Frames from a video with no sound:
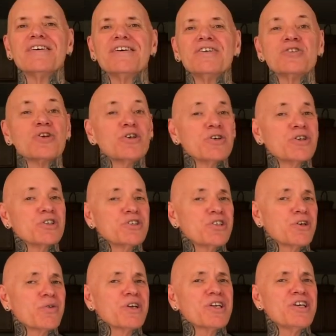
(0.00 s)
So you're
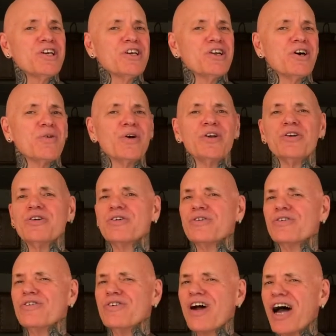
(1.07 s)
considering keto and you're
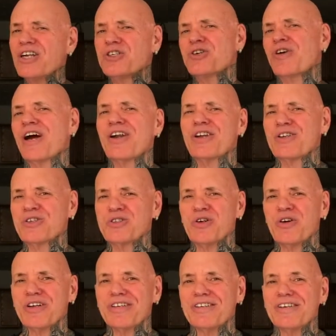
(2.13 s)
not sure how to get
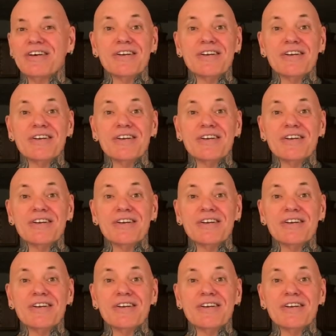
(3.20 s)
started.